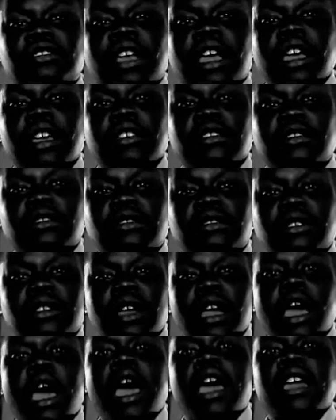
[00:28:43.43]
says,
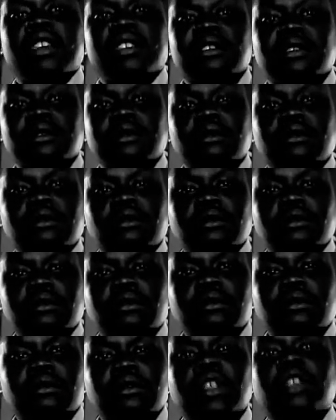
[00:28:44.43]
hey,
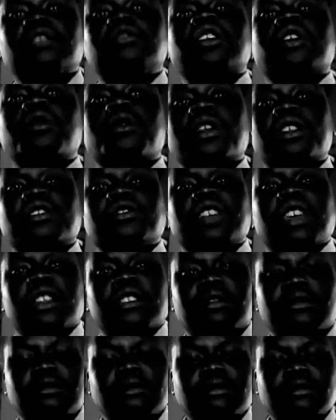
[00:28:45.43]
they say, what is
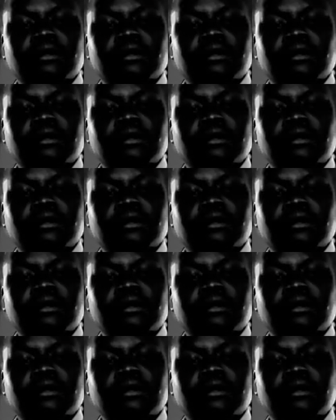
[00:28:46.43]
it?